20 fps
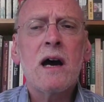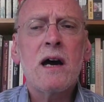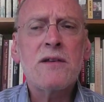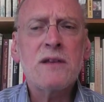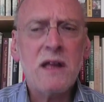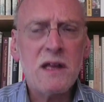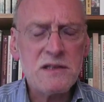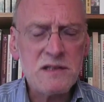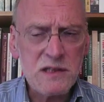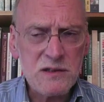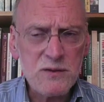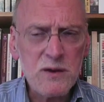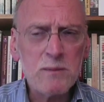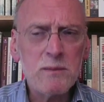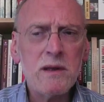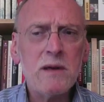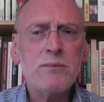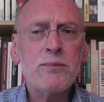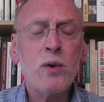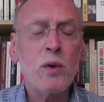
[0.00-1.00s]
I think
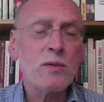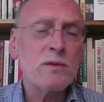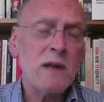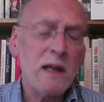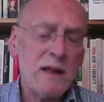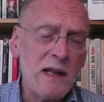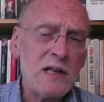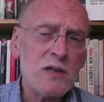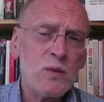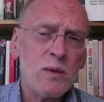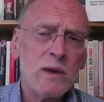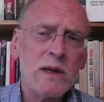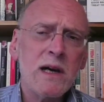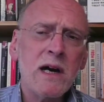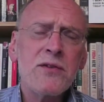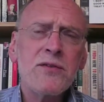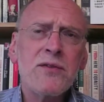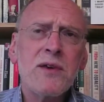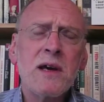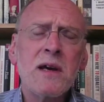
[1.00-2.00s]
that's extremely important, and
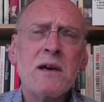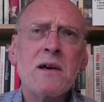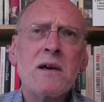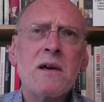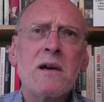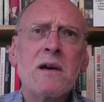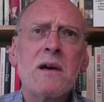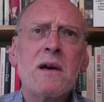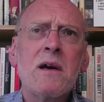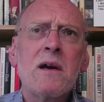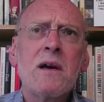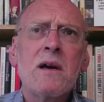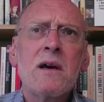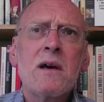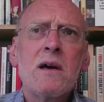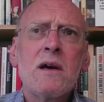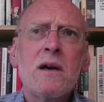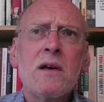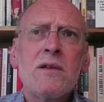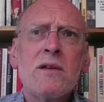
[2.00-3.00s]
that's why I think
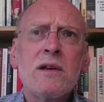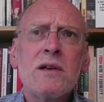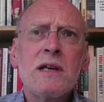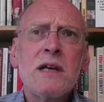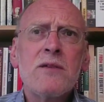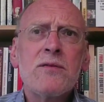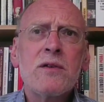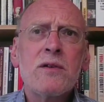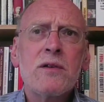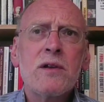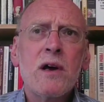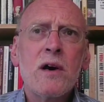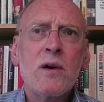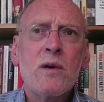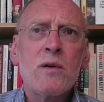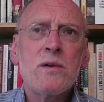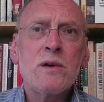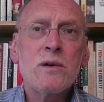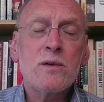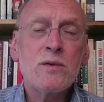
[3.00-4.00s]
that
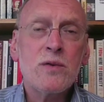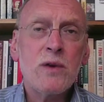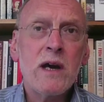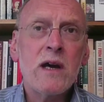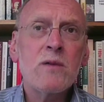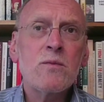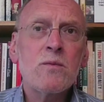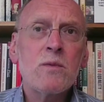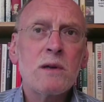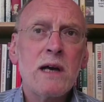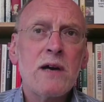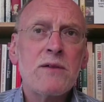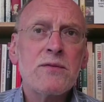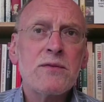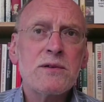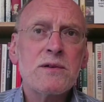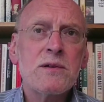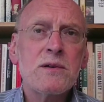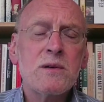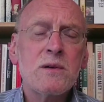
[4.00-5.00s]
even though Ukraine
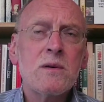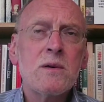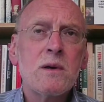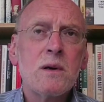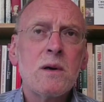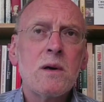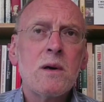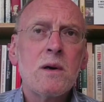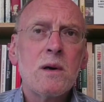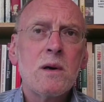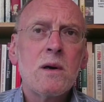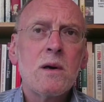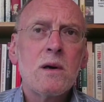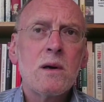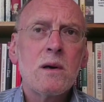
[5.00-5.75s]
will have to